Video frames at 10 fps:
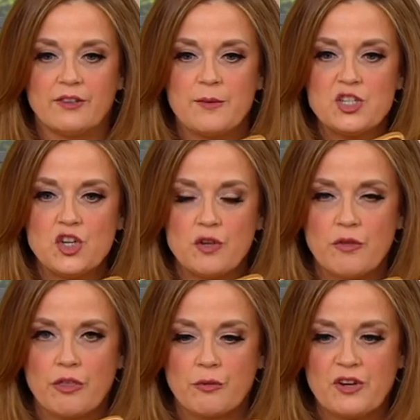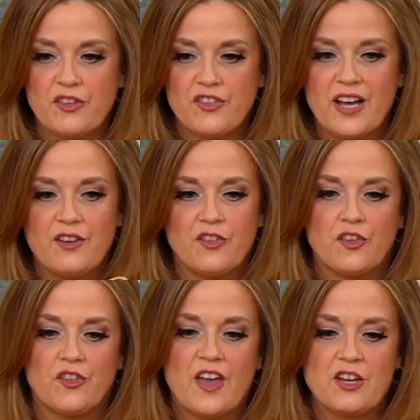Let me show you the three
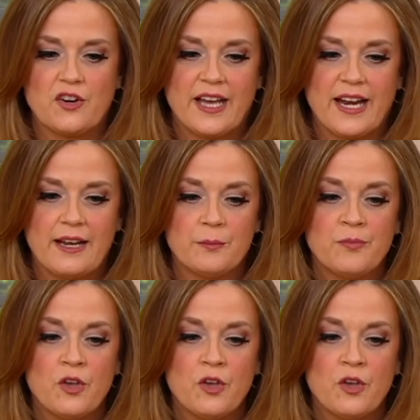sizes that you're getting.